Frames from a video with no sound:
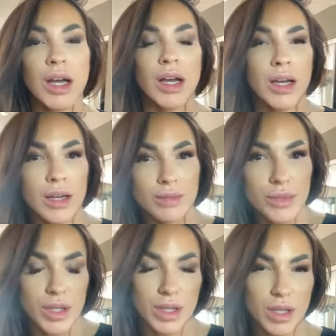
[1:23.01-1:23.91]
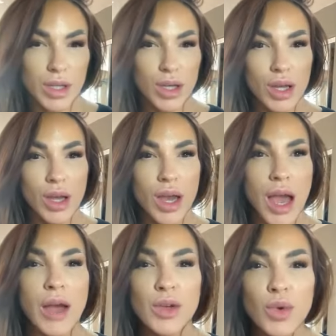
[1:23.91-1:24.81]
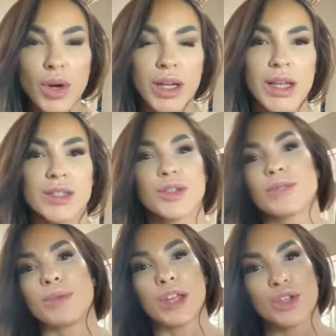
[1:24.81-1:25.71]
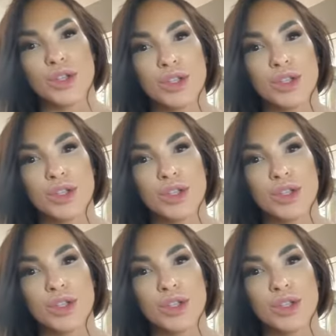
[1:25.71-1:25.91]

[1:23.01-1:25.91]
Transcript: how you organize your speech.